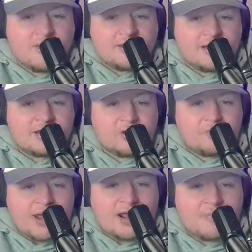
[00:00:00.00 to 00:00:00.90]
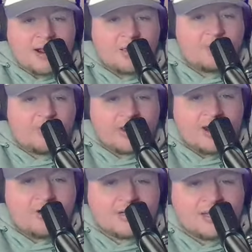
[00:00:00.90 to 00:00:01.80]
my tickets are backed by the
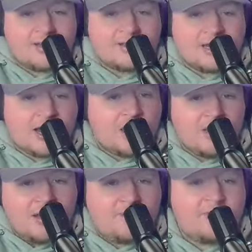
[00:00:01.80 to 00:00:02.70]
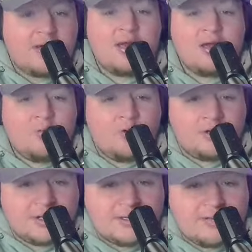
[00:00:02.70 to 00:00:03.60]
guarantees that I love,
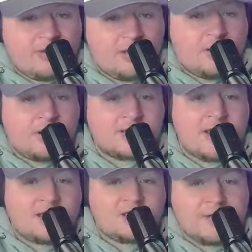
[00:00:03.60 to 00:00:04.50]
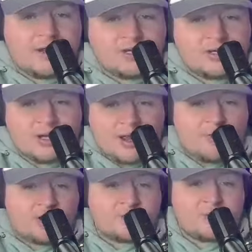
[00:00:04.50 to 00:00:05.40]
which is event loss cancellation, job
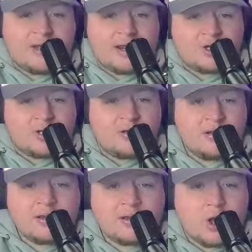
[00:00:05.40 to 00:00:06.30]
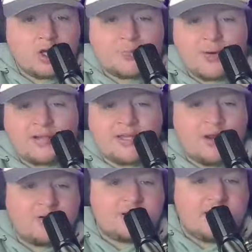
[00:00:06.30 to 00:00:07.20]
loss protection, lowest price
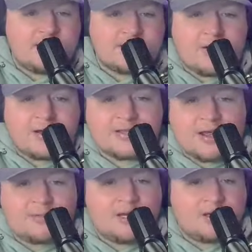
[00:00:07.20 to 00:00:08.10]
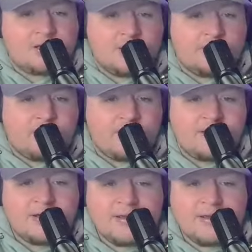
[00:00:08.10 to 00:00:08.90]
guarantees, on-time ticket delivery,